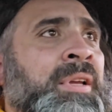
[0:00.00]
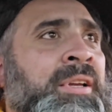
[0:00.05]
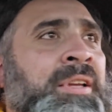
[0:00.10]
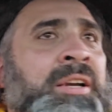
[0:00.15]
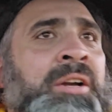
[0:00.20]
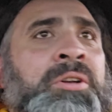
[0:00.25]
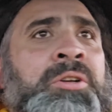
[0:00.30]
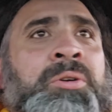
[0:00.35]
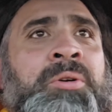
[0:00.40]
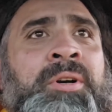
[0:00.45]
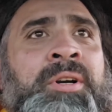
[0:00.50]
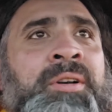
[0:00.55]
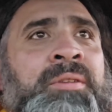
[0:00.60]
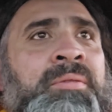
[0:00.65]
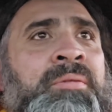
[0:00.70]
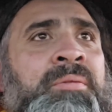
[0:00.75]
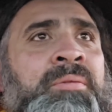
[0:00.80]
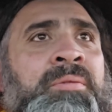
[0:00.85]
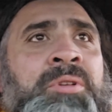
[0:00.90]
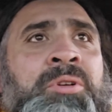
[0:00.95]
during
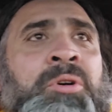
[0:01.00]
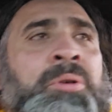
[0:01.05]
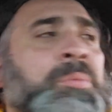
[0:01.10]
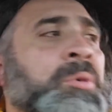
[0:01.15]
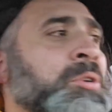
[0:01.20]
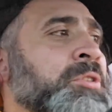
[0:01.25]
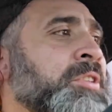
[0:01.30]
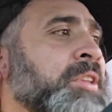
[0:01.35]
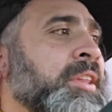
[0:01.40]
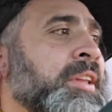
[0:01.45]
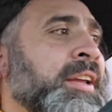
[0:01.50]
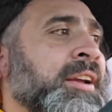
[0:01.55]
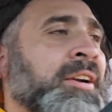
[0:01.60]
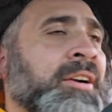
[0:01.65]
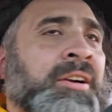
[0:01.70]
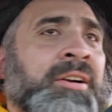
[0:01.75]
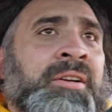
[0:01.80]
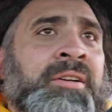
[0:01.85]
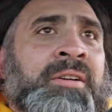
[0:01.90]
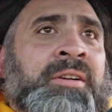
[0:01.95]
most of the
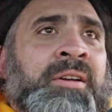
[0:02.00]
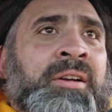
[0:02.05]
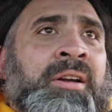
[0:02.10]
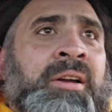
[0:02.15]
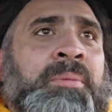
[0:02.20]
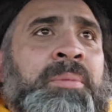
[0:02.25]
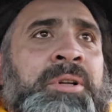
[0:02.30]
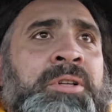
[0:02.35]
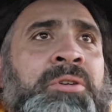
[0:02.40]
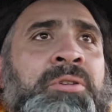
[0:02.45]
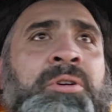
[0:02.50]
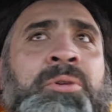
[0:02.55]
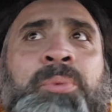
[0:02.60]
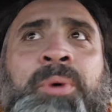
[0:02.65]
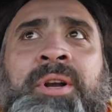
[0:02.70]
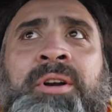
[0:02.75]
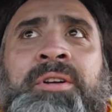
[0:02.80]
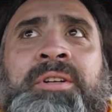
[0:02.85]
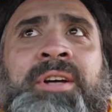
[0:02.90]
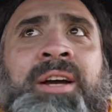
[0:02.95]
year. But during the
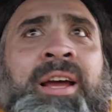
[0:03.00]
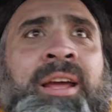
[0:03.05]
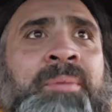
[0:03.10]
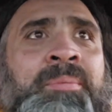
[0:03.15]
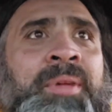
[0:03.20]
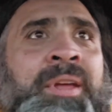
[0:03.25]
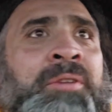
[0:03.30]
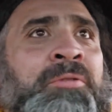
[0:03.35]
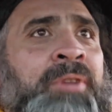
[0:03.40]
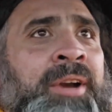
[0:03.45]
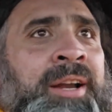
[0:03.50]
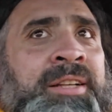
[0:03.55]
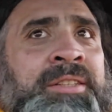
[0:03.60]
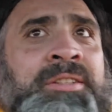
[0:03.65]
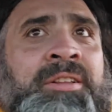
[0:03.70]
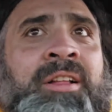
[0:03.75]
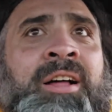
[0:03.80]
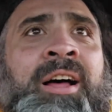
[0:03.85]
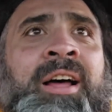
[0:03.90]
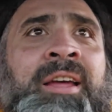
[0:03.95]
winter time, it
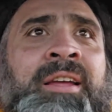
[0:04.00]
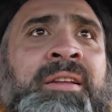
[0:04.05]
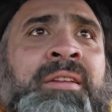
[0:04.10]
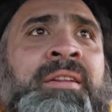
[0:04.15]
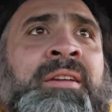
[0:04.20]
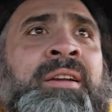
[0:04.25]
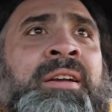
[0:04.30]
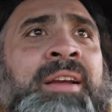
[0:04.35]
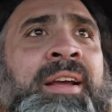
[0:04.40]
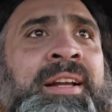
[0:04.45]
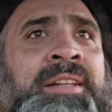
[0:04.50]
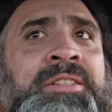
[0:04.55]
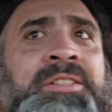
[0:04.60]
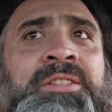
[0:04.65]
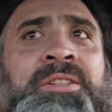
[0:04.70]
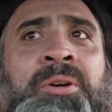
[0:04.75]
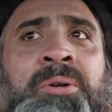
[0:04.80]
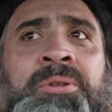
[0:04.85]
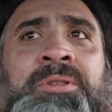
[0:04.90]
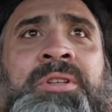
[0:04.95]
rains a lot, it
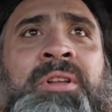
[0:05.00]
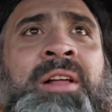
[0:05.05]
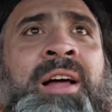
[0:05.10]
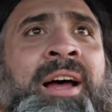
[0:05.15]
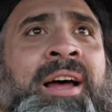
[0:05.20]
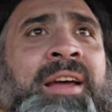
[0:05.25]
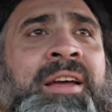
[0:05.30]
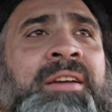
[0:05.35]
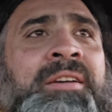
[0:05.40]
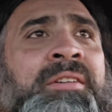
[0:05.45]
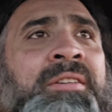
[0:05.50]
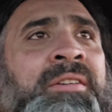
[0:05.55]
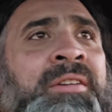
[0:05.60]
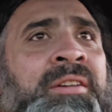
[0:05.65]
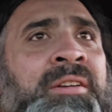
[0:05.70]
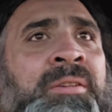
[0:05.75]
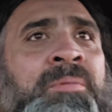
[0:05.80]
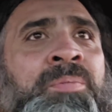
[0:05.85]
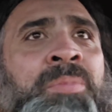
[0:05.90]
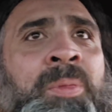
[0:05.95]
snows a lot,
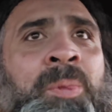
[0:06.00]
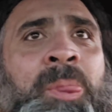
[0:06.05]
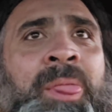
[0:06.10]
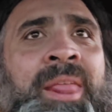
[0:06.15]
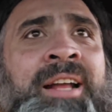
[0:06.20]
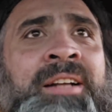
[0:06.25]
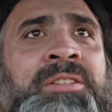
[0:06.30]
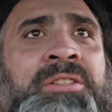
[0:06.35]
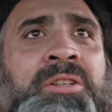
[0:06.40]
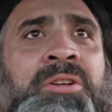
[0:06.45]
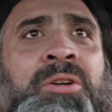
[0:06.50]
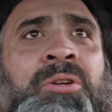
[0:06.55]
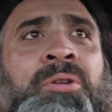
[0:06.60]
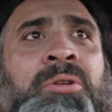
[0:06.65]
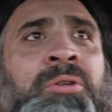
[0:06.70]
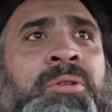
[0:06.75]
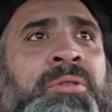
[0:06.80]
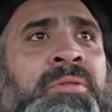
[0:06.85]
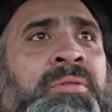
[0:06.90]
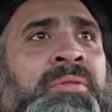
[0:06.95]
it's
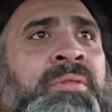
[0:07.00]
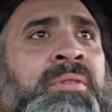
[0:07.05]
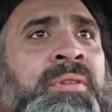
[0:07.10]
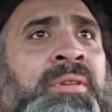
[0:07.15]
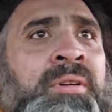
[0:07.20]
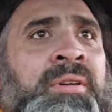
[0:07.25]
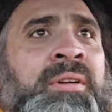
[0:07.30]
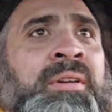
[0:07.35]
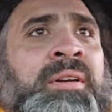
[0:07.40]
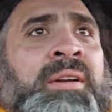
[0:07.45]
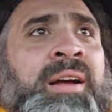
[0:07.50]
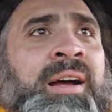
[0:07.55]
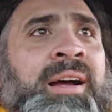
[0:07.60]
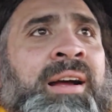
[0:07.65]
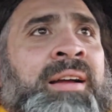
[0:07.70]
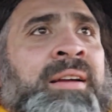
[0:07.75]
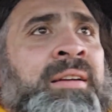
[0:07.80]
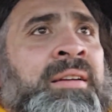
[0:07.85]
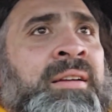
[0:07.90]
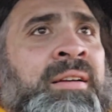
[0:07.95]
cold.
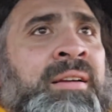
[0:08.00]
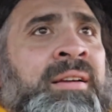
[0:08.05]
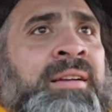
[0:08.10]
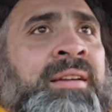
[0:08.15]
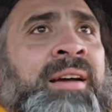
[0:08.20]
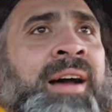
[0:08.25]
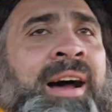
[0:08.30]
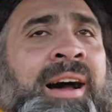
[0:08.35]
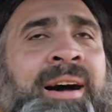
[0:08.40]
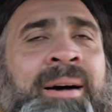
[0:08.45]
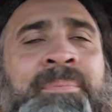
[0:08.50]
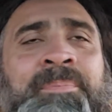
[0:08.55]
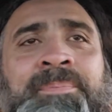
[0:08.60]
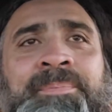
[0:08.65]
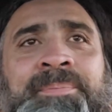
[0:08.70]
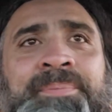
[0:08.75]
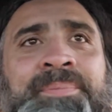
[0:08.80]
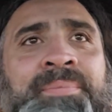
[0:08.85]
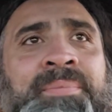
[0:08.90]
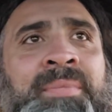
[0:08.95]

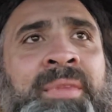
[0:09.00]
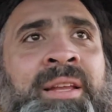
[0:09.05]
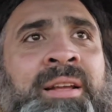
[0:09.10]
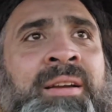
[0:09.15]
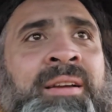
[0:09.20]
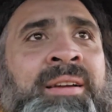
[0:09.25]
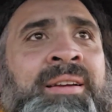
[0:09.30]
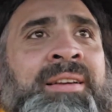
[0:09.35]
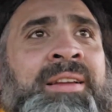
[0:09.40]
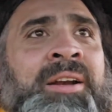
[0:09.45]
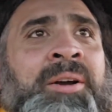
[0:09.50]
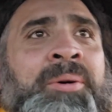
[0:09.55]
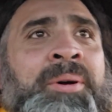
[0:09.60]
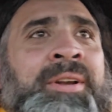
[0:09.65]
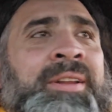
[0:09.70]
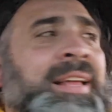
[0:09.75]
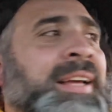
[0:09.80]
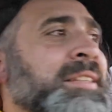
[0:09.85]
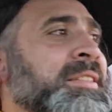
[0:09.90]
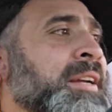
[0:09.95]
And
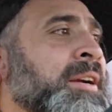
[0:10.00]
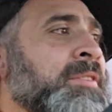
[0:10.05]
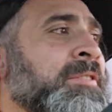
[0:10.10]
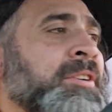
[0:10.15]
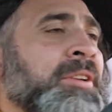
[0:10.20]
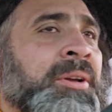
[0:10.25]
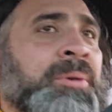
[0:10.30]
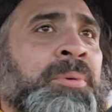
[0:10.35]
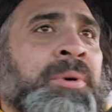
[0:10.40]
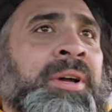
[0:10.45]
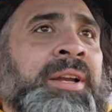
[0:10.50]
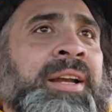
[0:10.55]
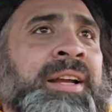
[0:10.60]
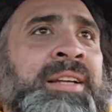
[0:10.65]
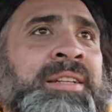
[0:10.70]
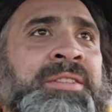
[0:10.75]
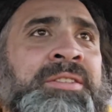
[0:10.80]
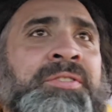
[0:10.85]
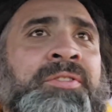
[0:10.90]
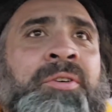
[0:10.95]
the last thing I would really want
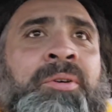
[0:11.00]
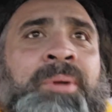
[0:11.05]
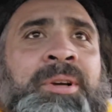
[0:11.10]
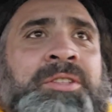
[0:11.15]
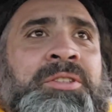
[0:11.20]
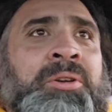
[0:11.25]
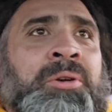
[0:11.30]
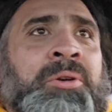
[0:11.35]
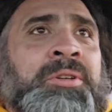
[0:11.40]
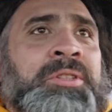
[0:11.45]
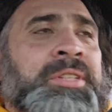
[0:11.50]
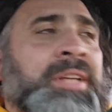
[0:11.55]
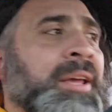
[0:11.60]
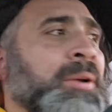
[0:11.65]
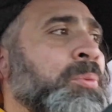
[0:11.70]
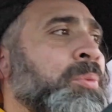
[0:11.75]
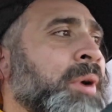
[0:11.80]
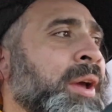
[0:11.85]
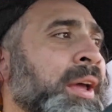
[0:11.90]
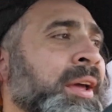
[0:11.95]
is for my scooters to
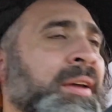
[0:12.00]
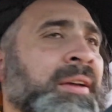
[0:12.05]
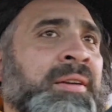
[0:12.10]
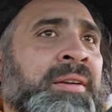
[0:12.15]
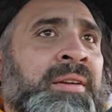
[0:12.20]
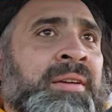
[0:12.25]
get wet,